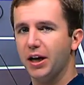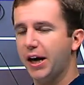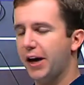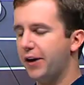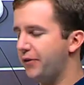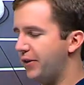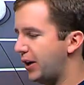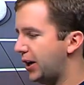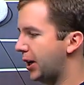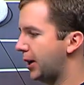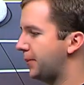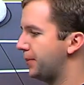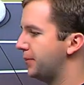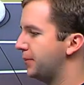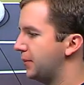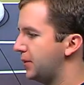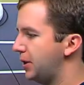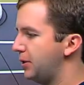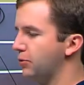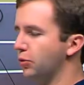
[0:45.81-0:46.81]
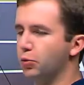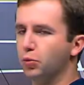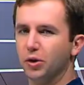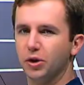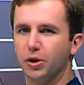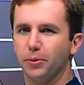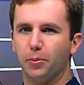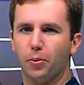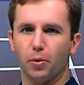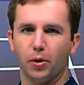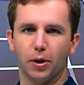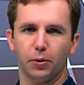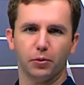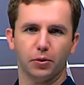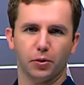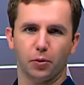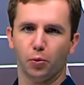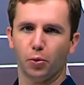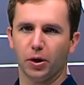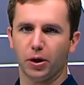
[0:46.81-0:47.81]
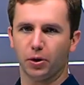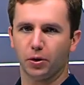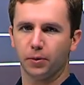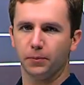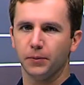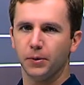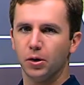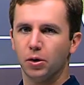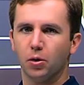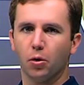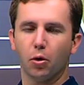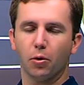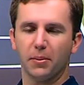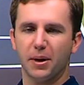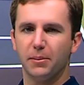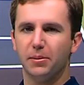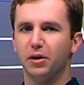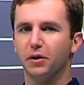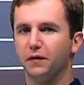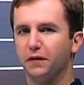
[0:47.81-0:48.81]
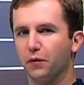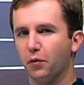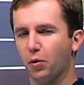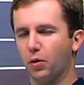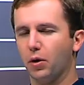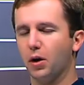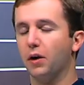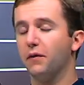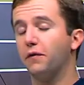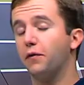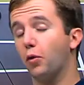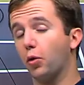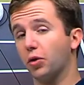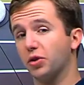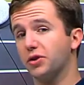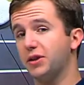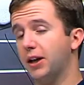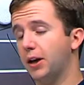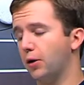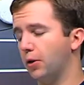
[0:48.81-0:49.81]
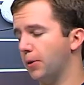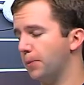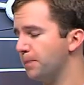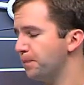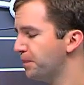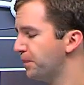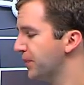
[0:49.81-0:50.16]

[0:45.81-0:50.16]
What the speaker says: and then he would win the point with a winner or maybe a forced error.